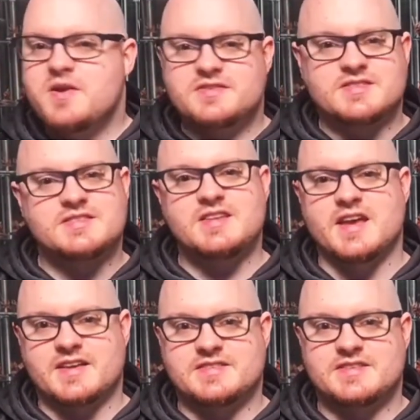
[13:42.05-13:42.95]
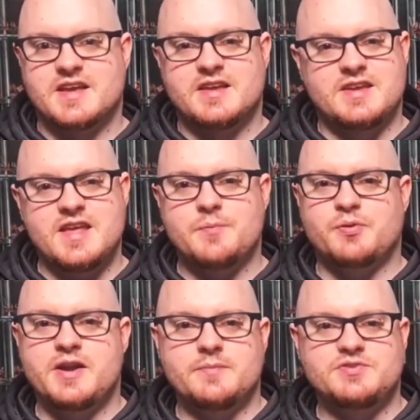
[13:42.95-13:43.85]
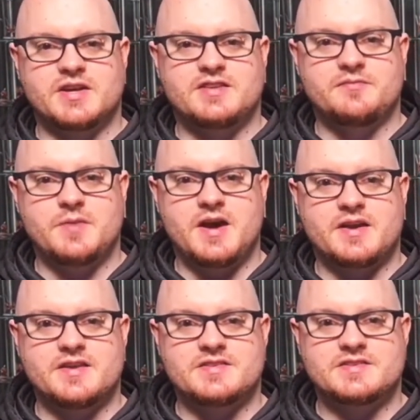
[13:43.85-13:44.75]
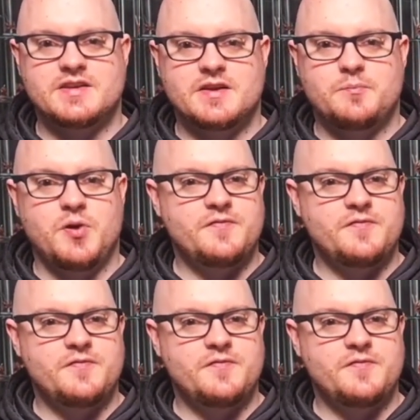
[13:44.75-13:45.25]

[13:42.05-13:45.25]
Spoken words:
but 6 neoprene objective markers,